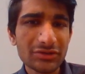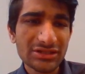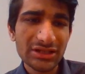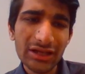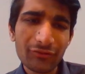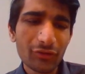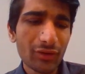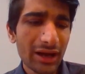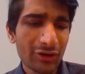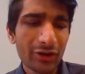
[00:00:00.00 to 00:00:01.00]
Still, if you
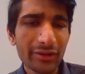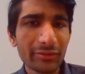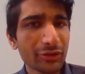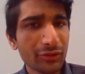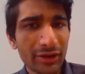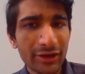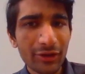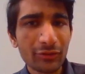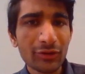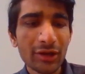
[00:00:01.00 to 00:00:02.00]
are not able to
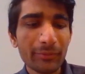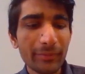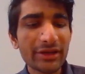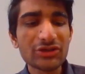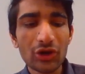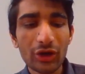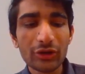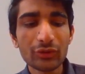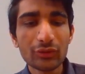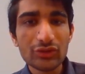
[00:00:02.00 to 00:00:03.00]
continue, make sure
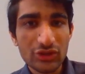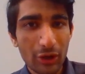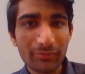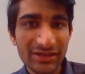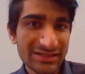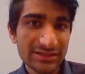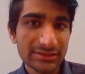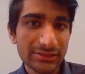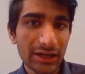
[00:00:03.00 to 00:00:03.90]
you stop this.